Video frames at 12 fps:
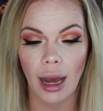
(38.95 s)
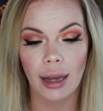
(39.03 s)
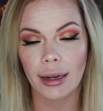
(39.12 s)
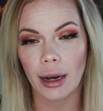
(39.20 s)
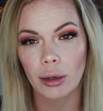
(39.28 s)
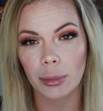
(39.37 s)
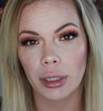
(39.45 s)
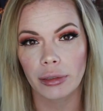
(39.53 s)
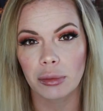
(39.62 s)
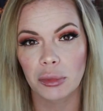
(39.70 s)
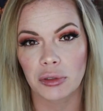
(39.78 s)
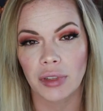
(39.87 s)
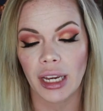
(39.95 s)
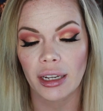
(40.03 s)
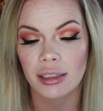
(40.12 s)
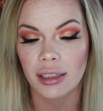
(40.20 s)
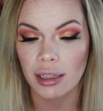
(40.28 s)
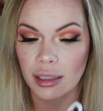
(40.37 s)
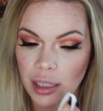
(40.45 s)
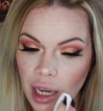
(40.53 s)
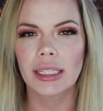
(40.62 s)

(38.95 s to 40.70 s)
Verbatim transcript: And now I'm gonna remove the excess.